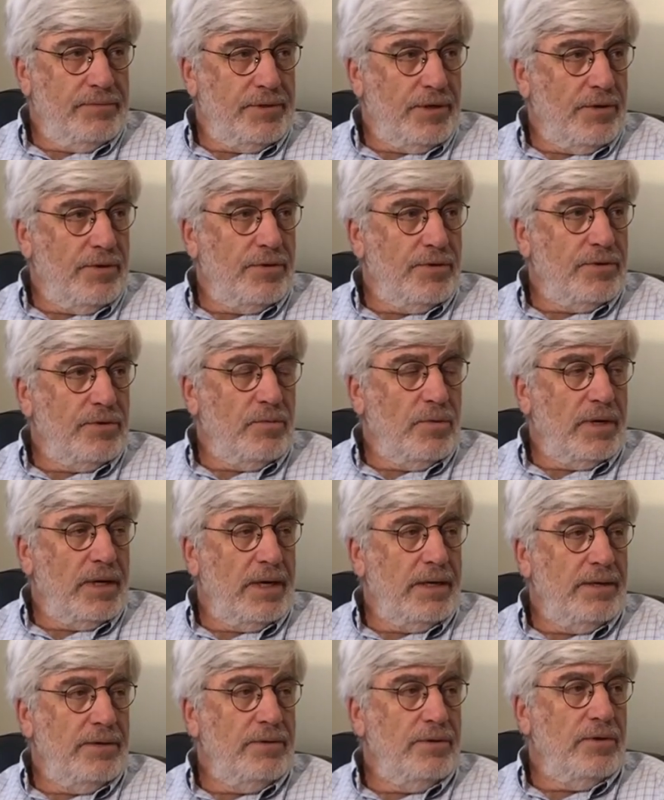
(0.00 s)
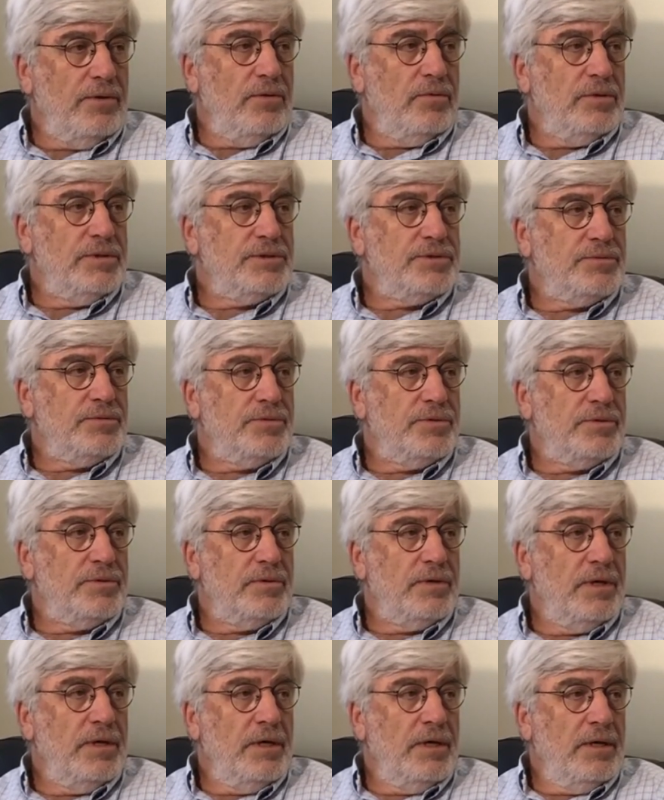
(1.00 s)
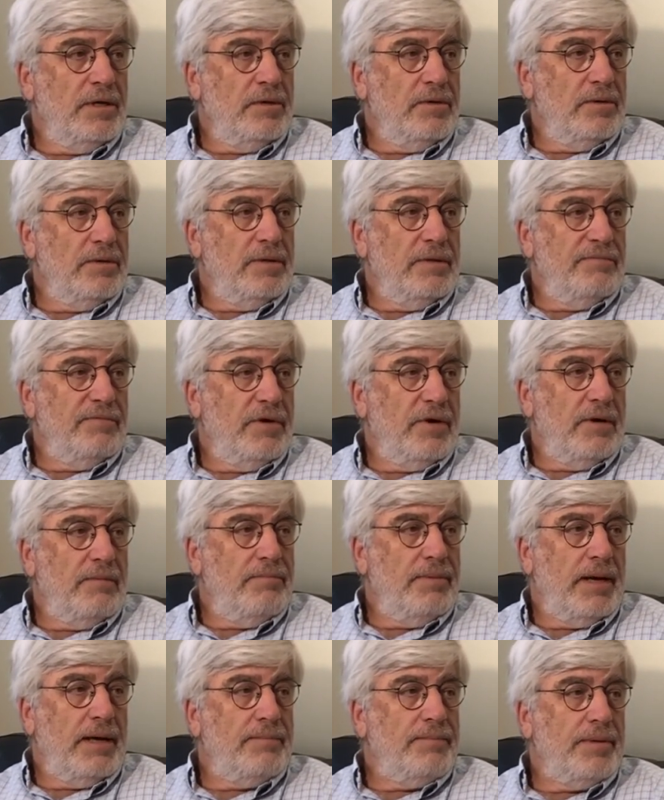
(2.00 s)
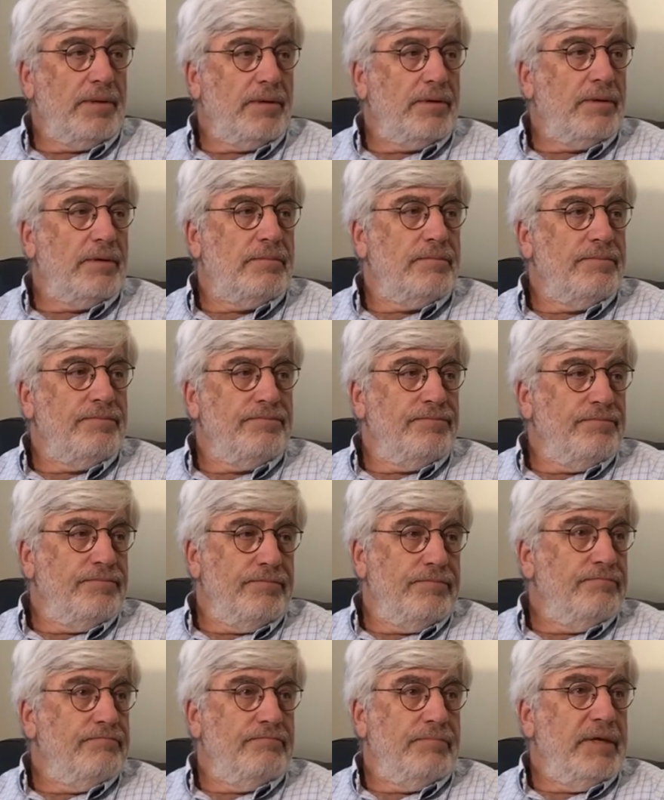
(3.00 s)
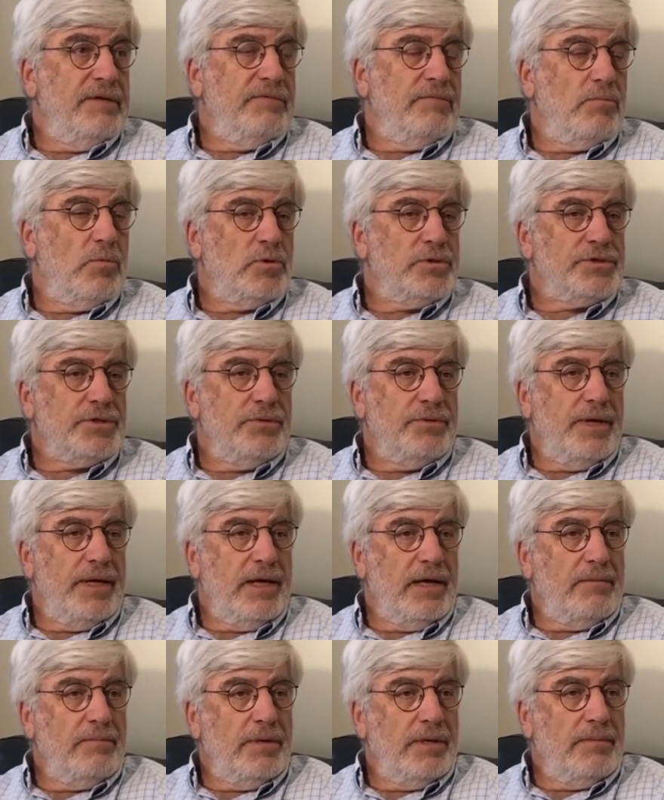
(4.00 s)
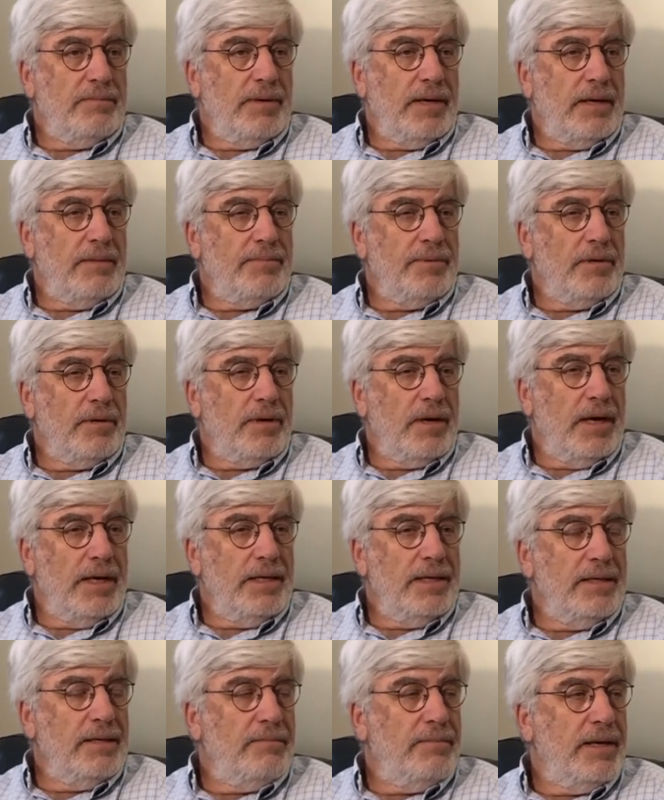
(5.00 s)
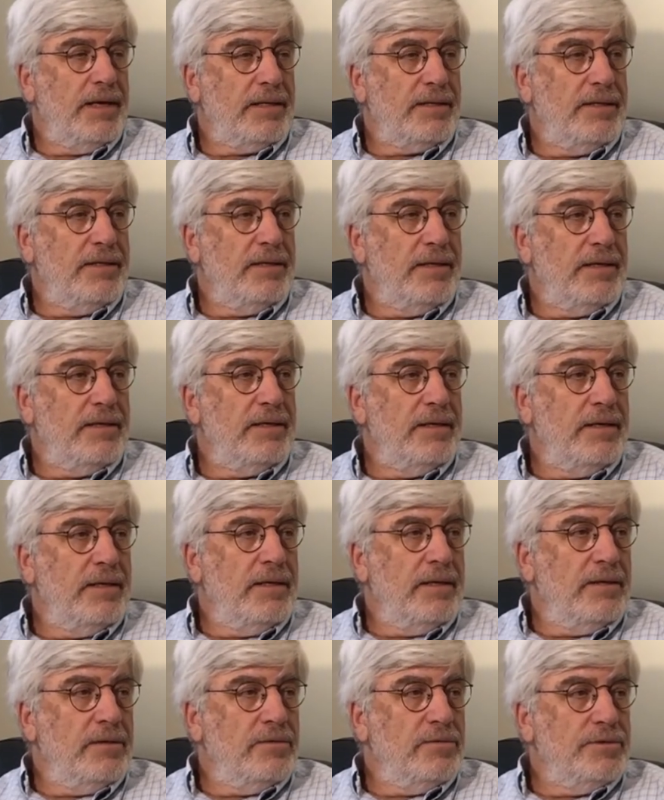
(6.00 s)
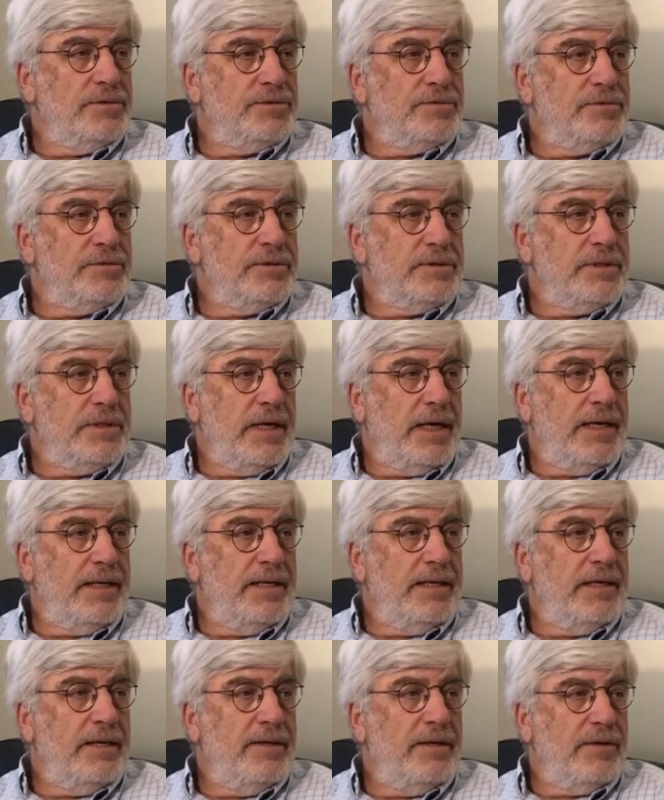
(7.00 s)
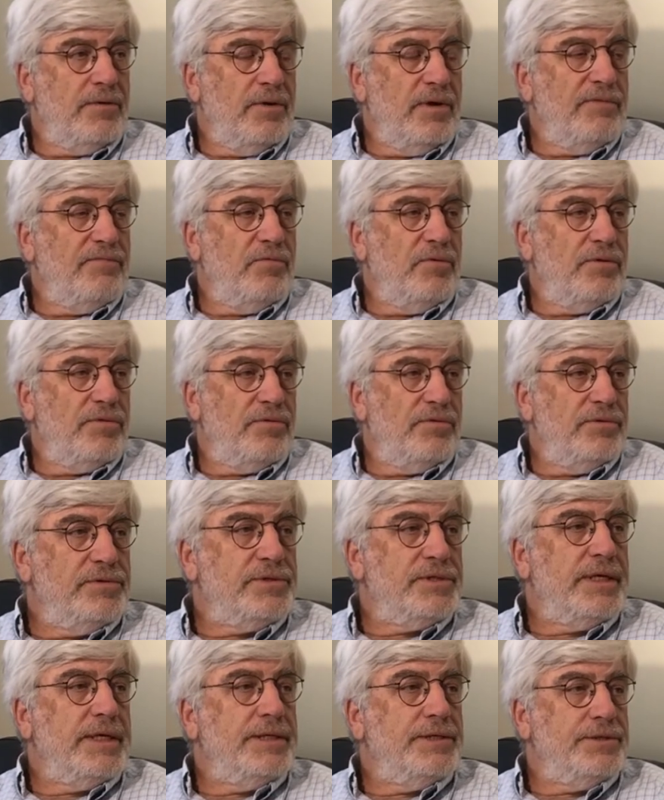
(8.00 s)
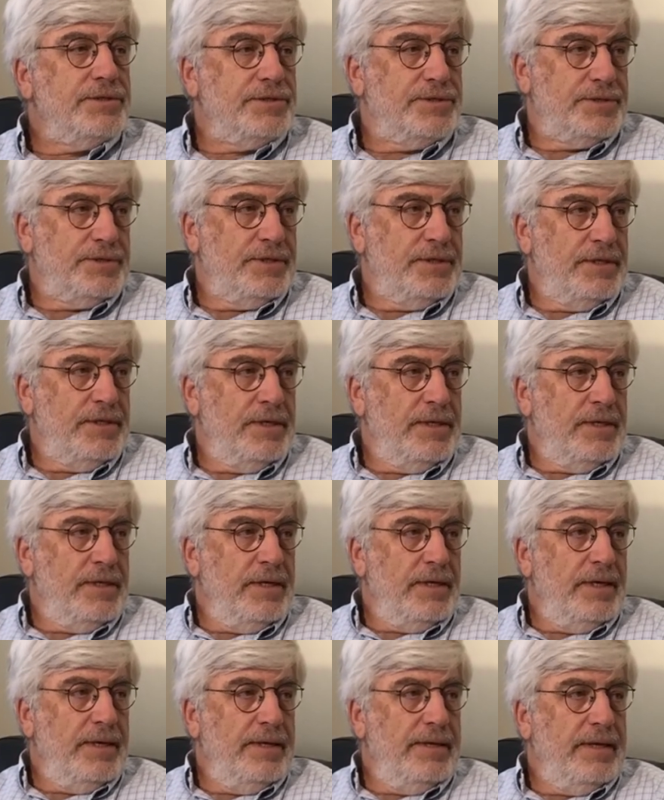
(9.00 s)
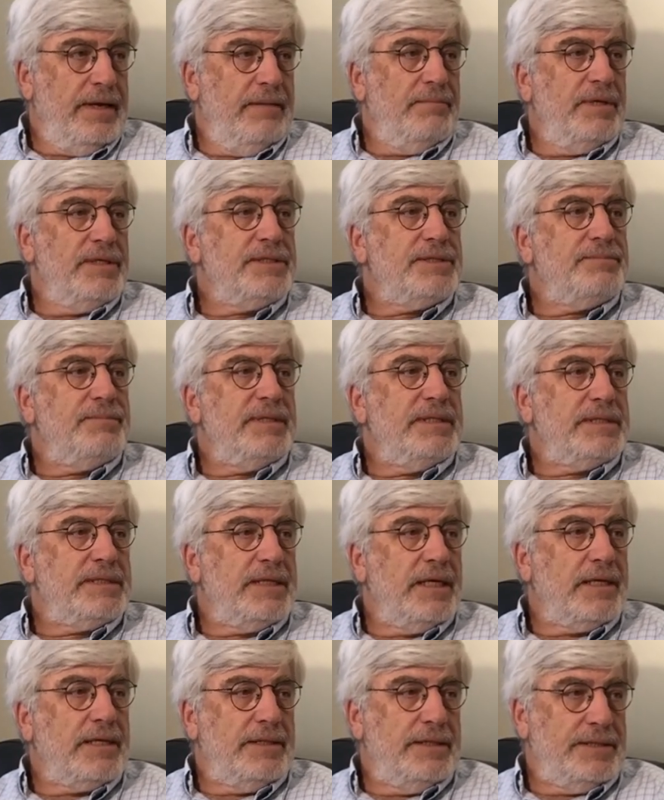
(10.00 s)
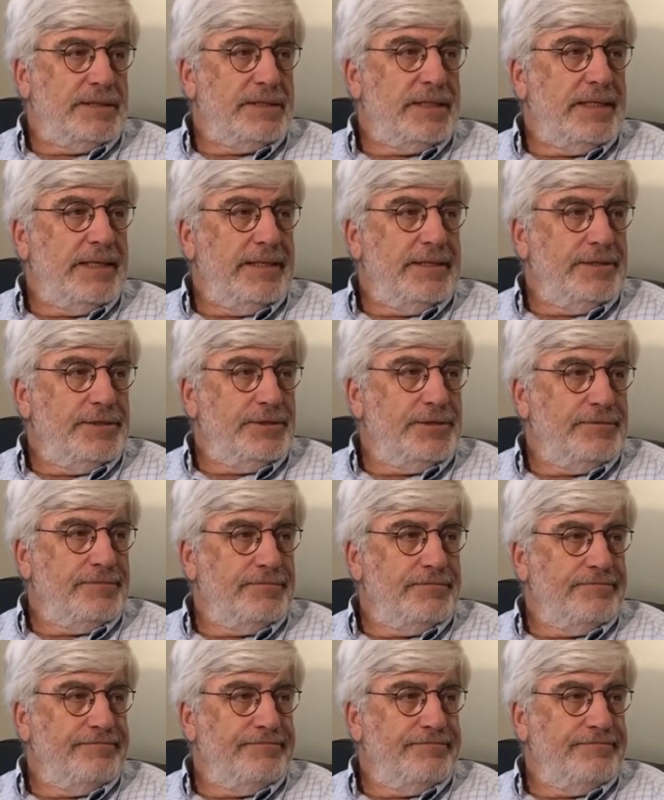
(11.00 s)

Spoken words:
turned to what I knew, which were the very popular, even more so now, but a popular idea back then, which was the idea that grief went stages, and that I must be stuck in a stage.